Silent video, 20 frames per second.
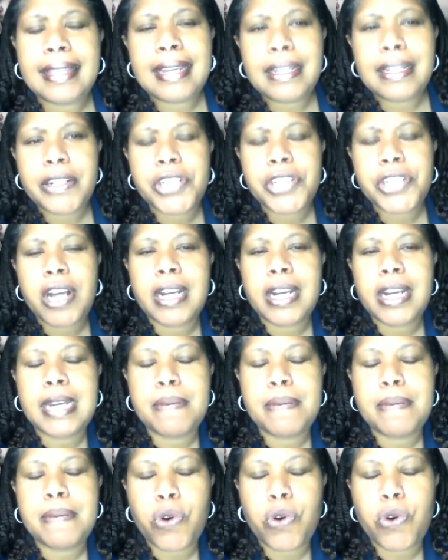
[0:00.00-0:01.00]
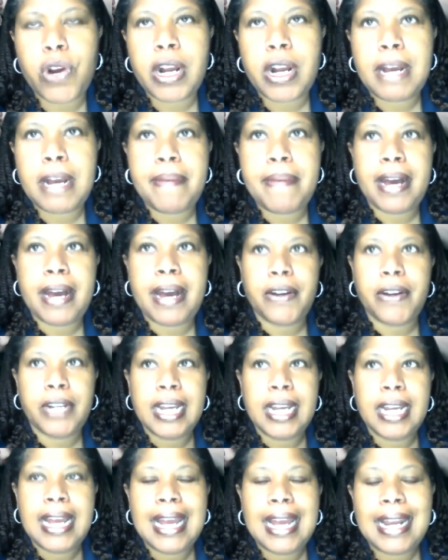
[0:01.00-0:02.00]
we're talking more about,
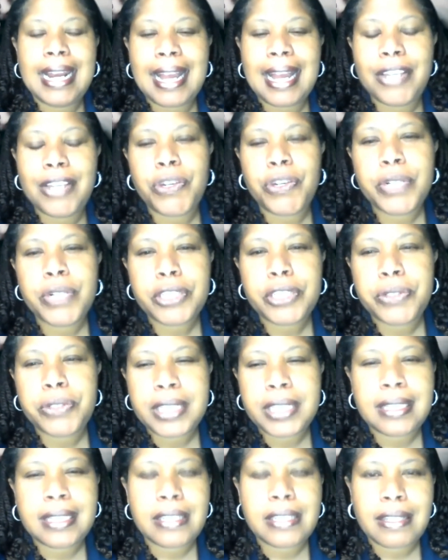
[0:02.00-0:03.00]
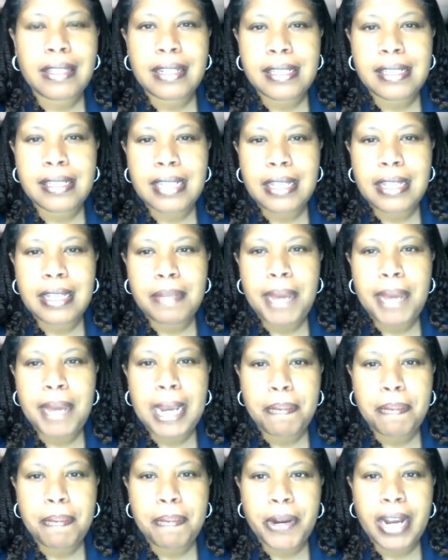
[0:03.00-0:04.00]
mm-hmm. and uh, you alluded to this in the
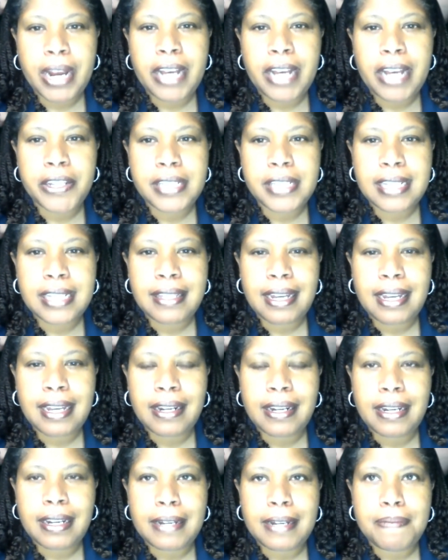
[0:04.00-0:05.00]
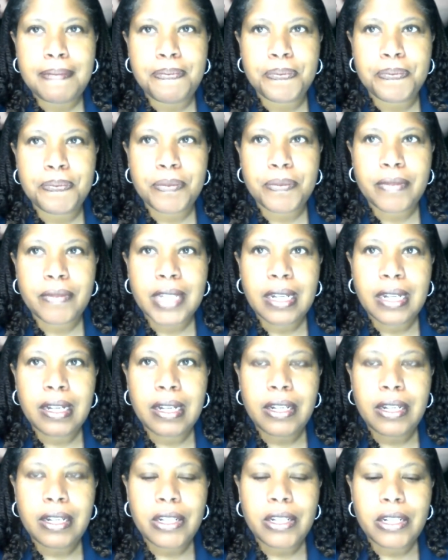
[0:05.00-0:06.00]
paper, how you said that um,
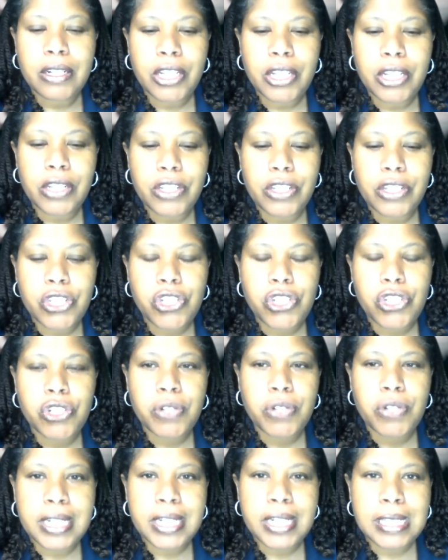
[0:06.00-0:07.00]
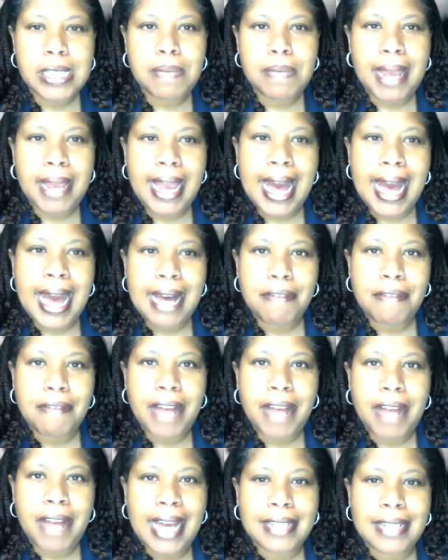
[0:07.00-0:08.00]
students may have
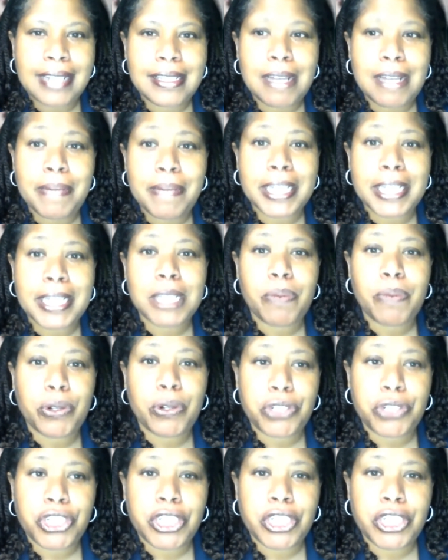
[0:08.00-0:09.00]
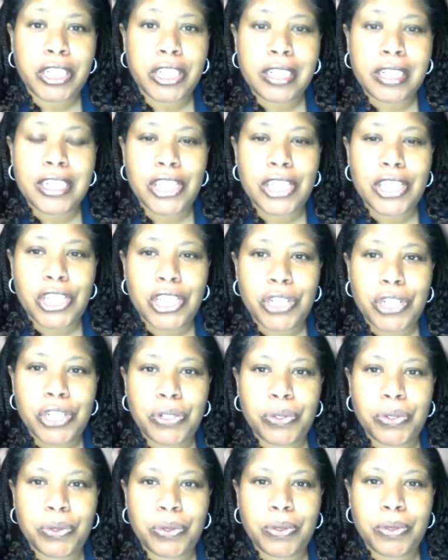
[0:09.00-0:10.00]
had some exposure mm-hmm.
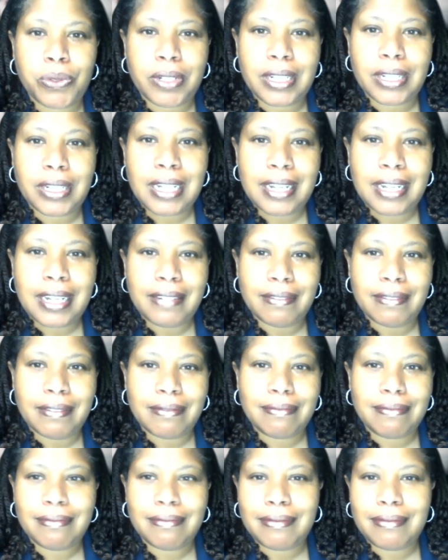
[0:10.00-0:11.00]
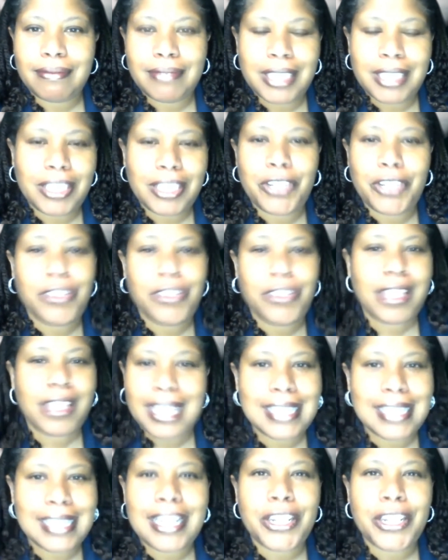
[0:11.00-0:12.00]
to mm-hmm. uh, you know, the
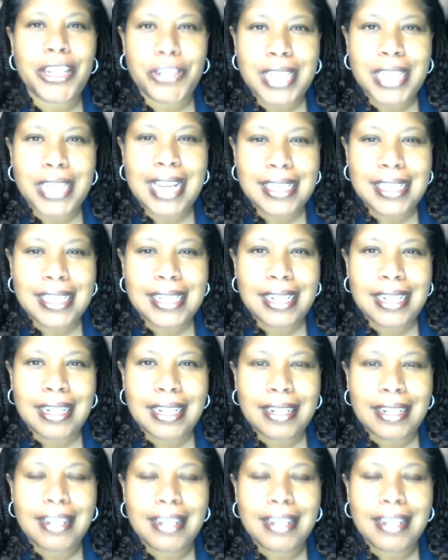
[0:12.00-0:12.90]
things that you're testing